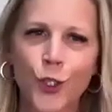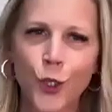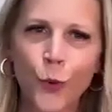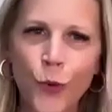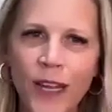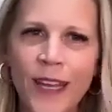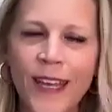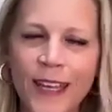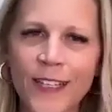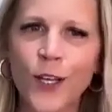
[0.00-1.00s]
Jewelry
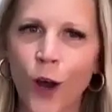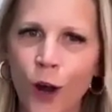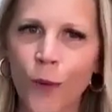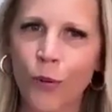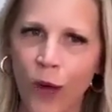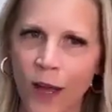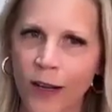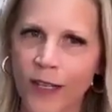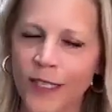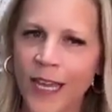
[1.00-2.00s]
is our
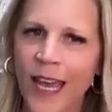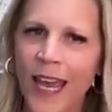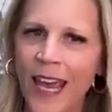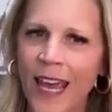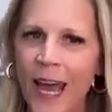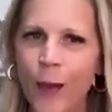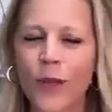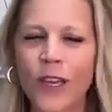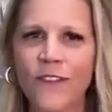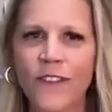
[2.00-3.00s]
product. And I
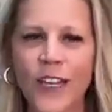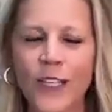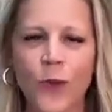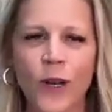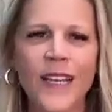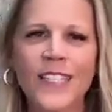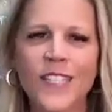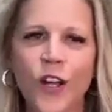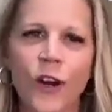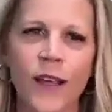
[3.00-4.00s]
will confess, when I
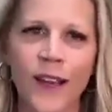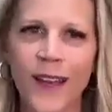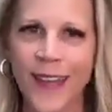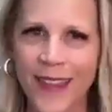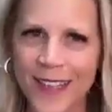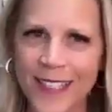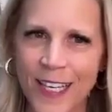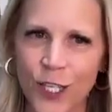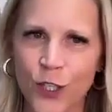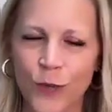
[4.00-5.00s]
started in this
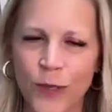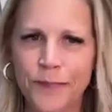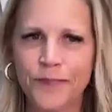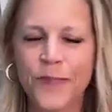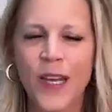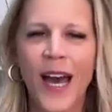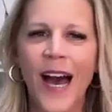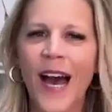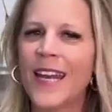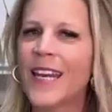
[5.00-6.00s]
industry,
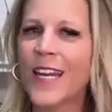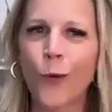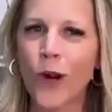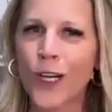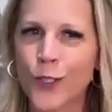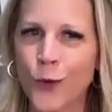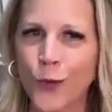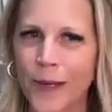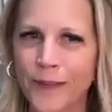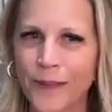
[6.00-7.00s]
I did not wear
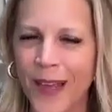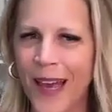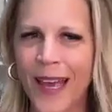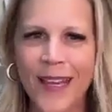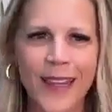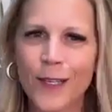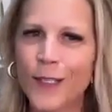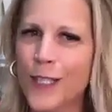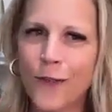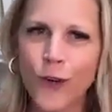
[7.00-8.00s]
jewelry. I had
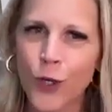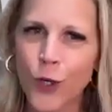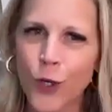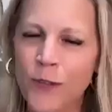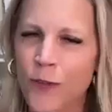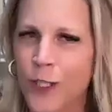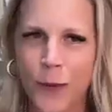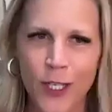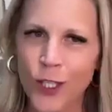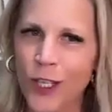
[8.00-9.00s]
little silver hoops for
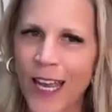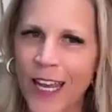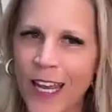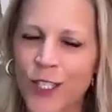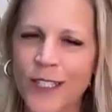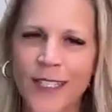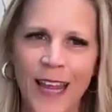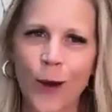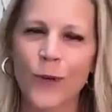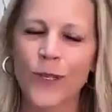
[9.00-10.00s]
special occasions,
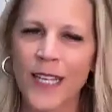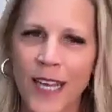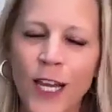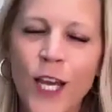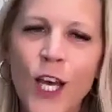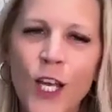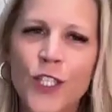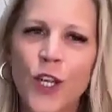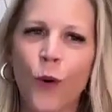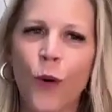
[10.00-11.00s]
and that was it.
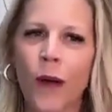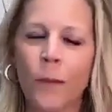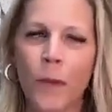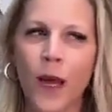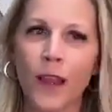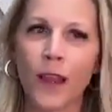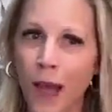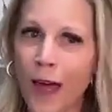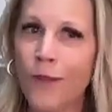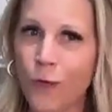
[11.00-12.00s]
So a
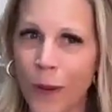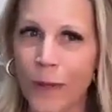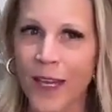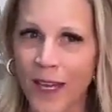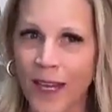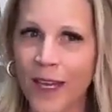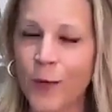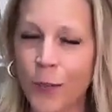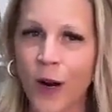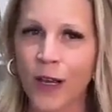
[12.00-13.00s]
lot of women get
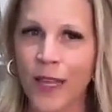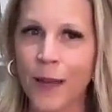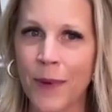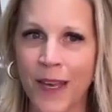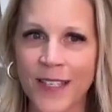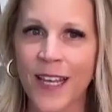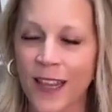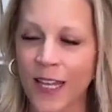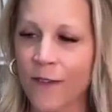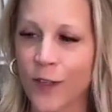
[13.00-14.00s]
into Park Lane because
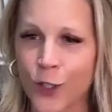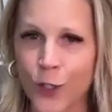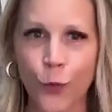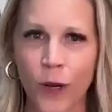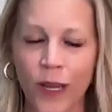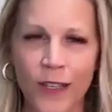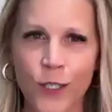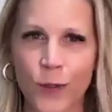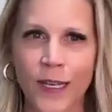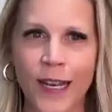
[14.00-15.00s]
they love the jewelry.
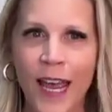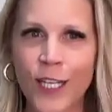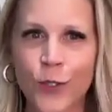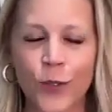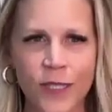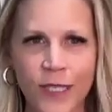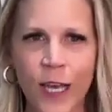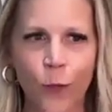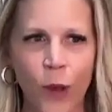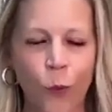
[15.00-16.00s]
And so it's a natural
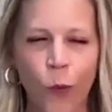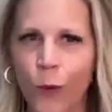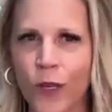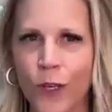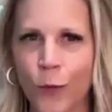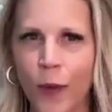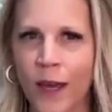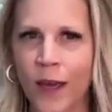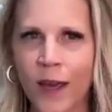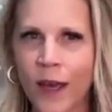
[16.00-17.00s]
segue. Why wouldn't you
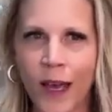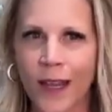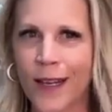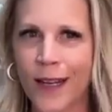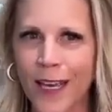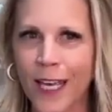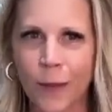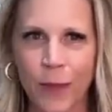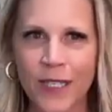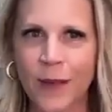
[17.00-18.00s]
make a little
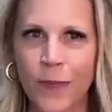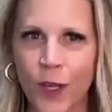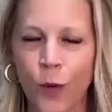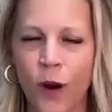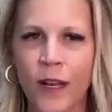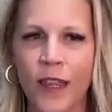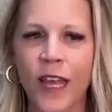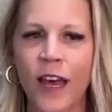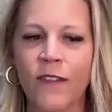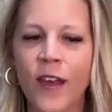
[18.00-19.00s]
income at something you already
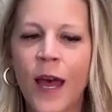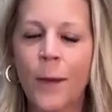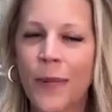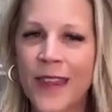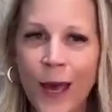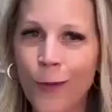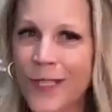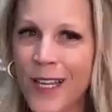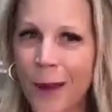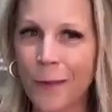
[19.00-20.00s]
love? But that
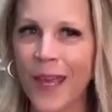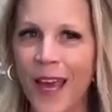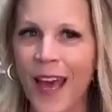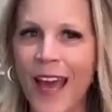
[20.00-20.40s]
was not me.